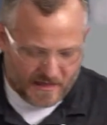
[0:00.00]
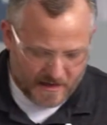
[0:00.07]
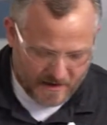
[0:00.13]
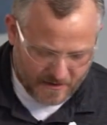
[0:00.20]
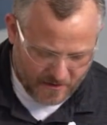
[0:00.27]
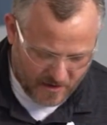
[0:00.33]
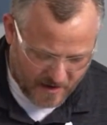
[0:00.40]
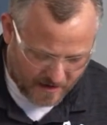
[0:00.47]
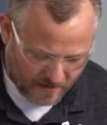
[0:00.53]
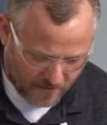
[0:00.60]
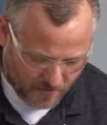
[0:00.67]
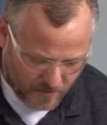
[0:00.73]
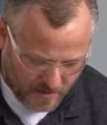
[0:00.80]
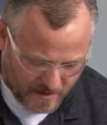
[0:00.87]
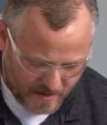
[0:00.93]
liner out of the
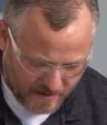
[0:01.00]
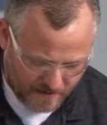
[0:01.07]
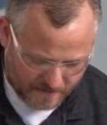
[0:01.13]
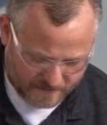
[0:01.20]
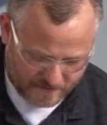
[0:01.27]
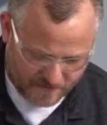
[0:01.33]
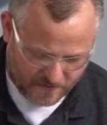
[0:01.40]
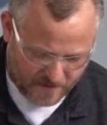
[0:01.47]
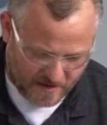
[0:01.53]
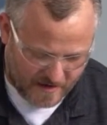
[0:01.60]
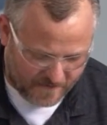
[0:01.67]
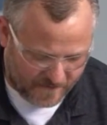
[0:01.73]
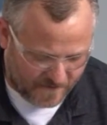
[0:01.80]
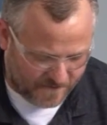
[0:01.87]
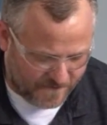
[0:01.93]
way so you're not
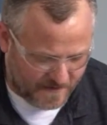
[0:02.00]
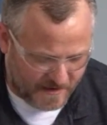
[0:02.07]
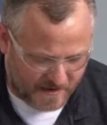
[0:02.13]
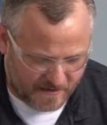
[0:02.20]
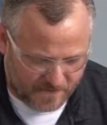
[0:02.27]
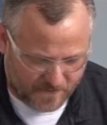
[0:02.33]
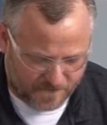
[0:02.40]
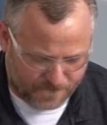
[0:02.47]
having to fight it.